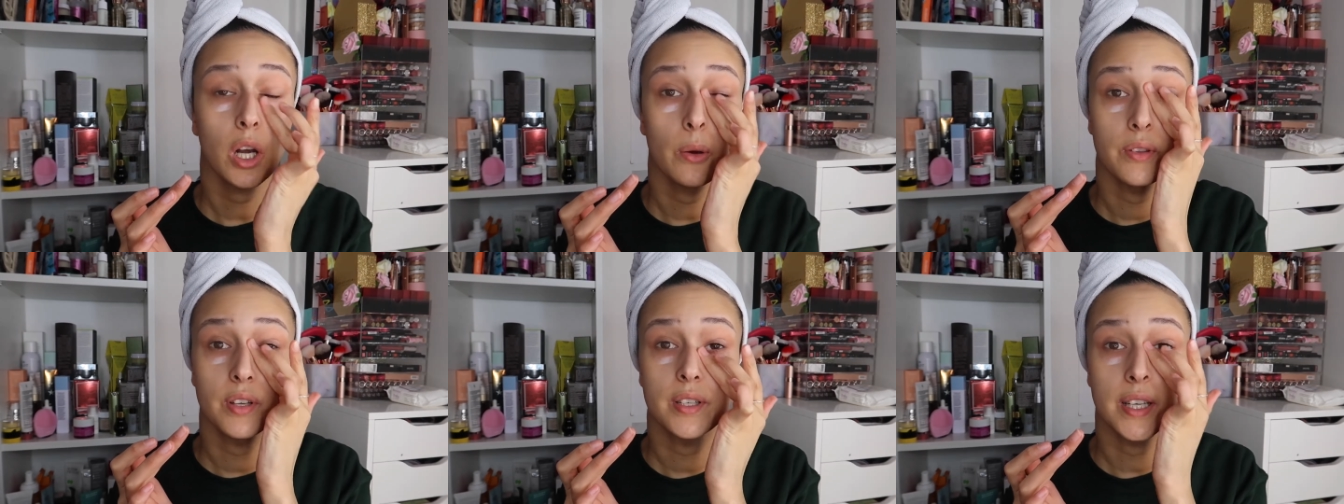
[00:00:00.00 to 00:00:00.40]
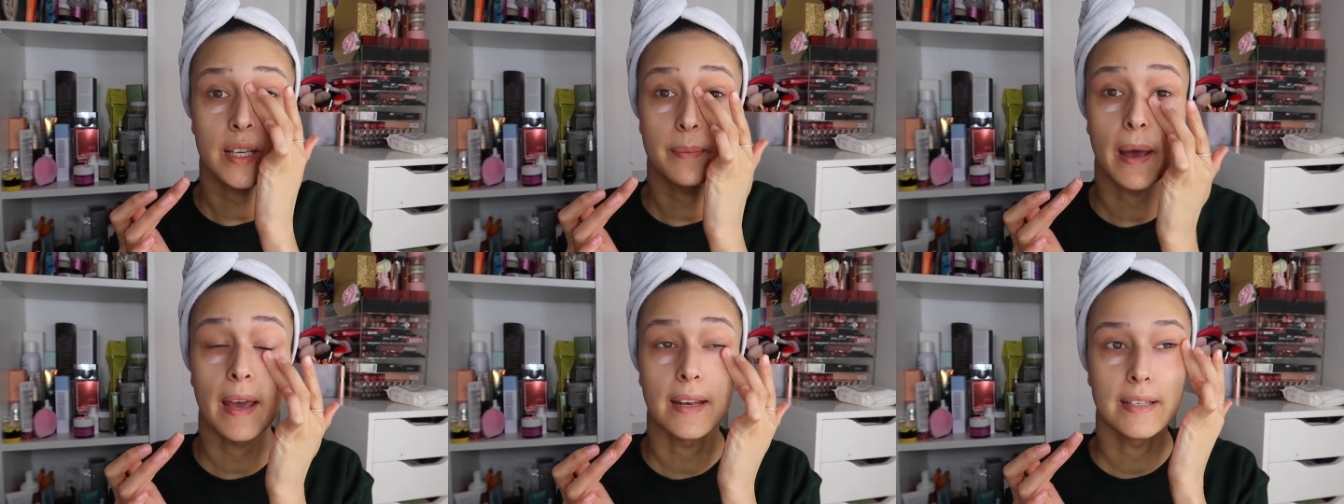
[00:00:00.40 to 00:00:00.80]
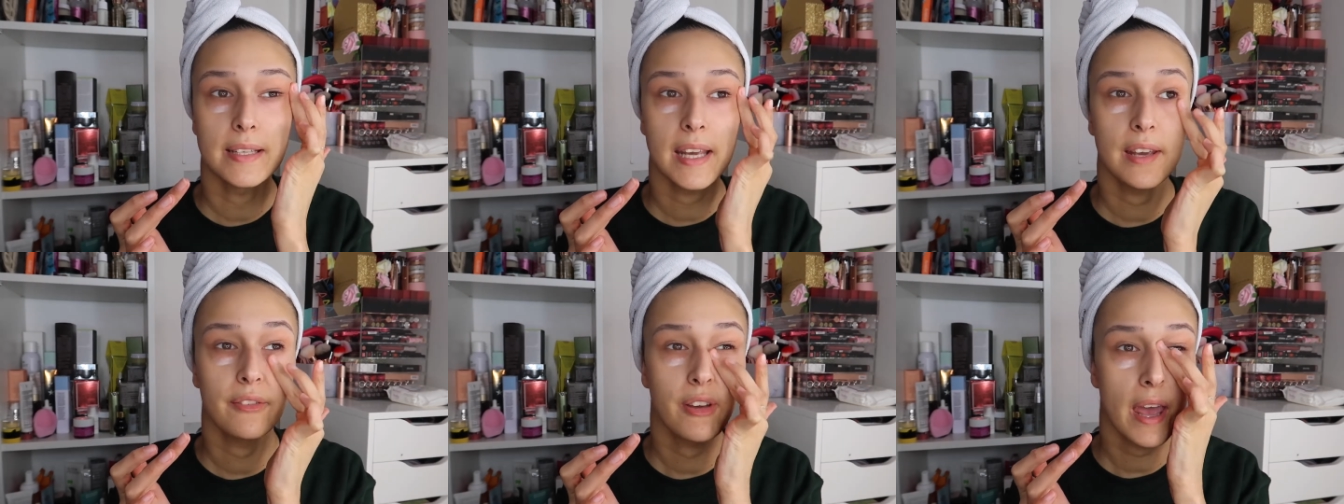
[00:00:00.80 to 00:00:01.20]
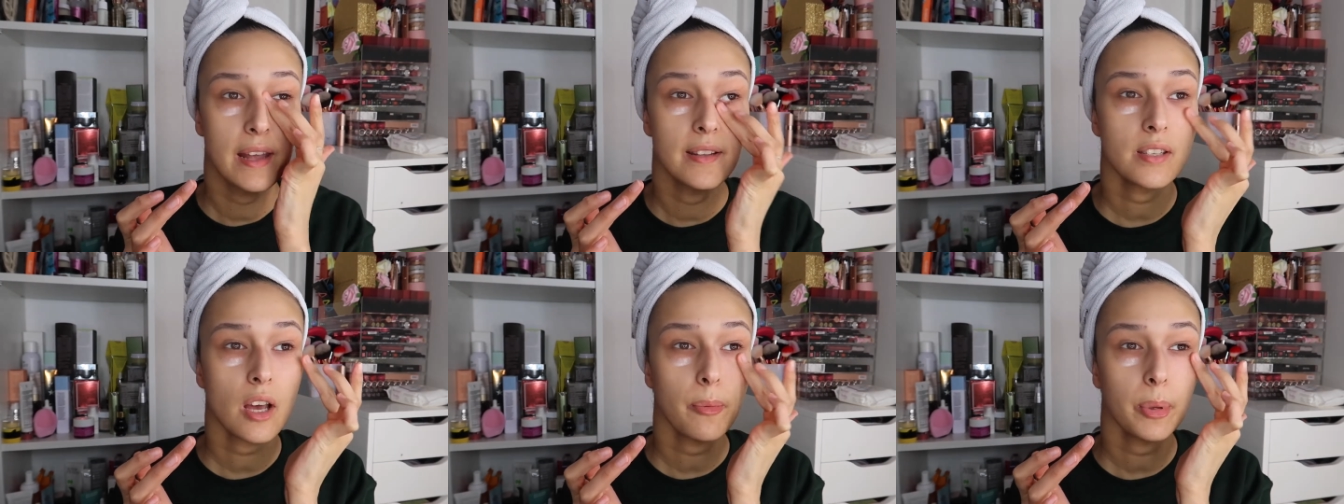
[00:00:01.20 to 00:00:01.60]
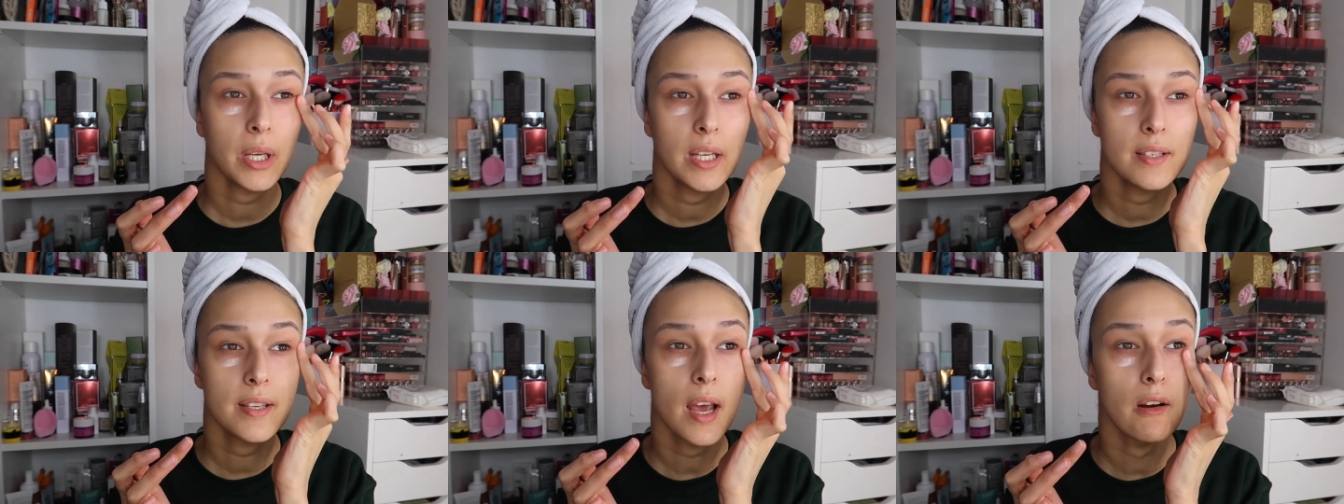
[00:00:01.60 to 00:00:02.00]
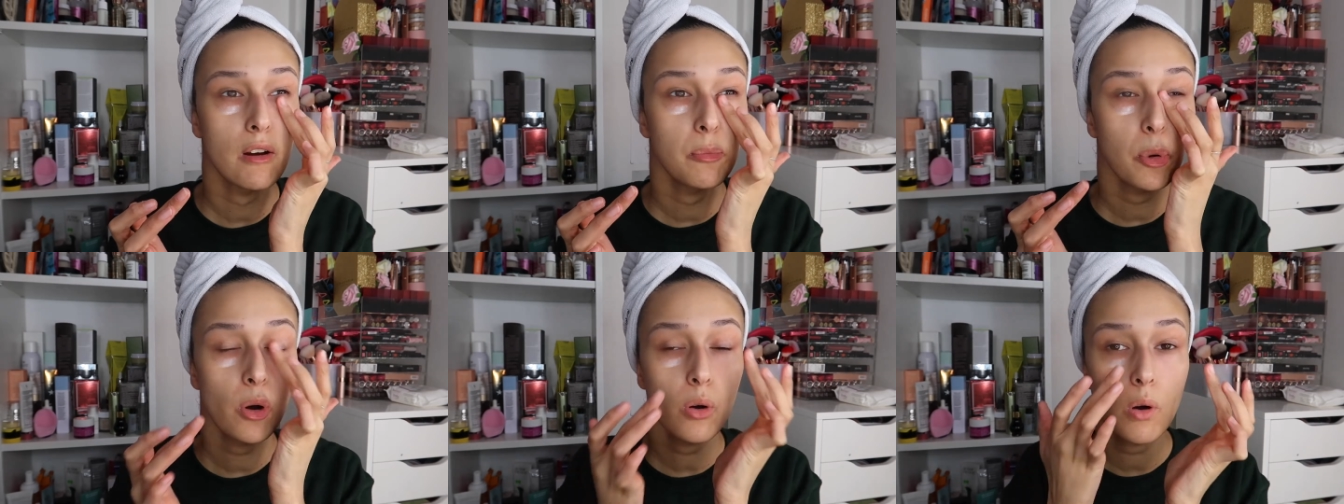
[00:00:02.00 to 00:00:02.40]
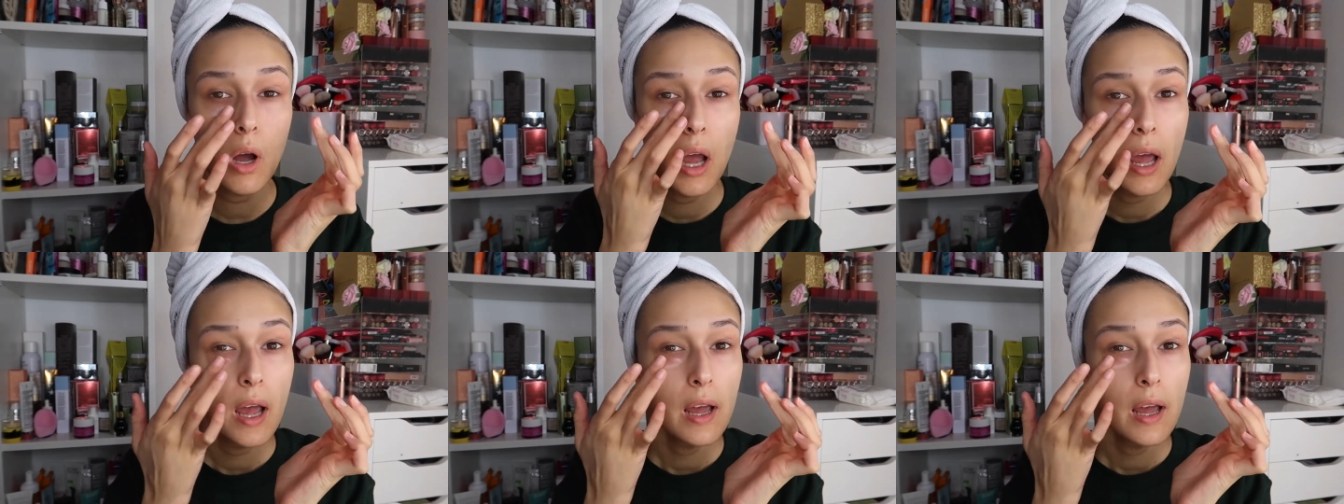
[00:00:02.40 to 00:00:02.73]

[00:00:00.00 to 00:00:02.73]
go in the deep end if it ends up being terrible